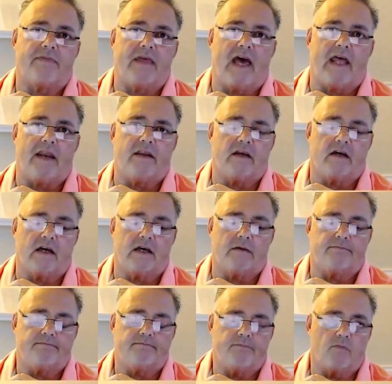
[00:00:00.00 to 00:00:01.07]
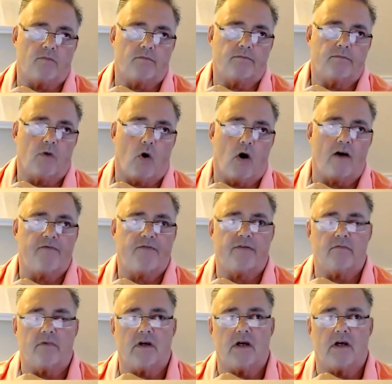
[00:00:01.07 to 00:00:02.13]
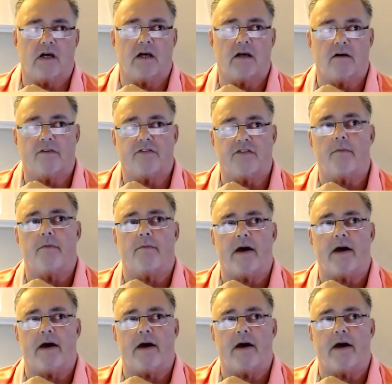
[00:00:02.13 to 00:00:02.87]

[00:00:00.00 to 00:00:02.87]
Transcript: that off of some of